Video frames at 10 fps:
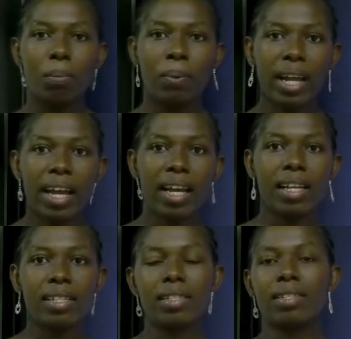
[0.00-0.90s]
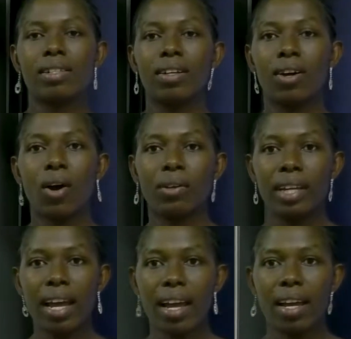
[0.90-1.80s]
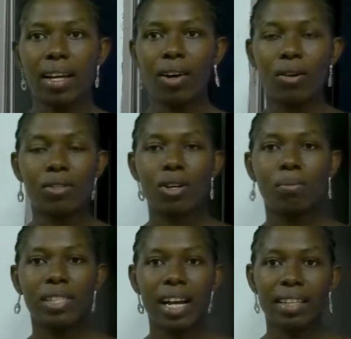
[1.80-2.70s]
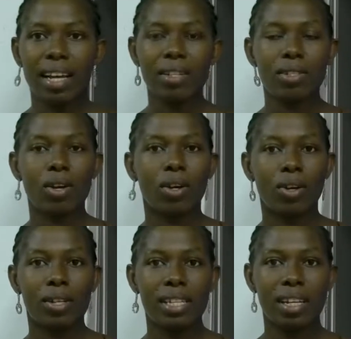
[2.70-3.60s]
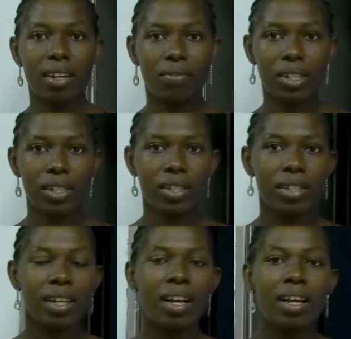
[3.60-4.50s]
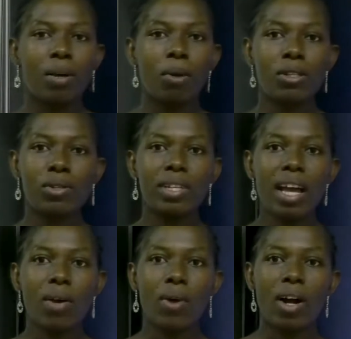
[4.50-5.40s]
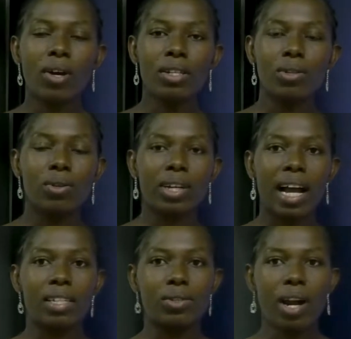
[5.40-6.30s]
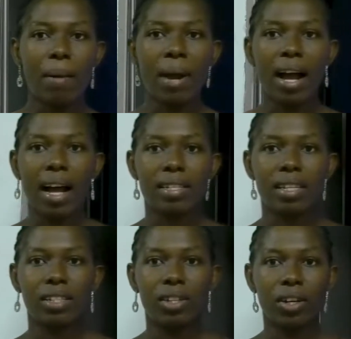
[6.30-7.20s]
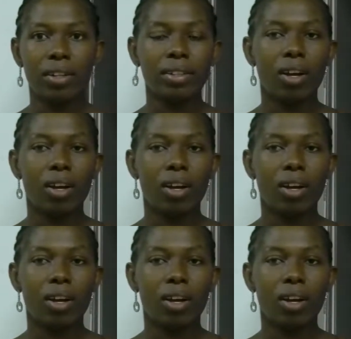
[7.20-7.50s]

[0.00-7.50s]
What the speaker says: plays on air, on some channels on your television. But today we are going to look at drama as a genre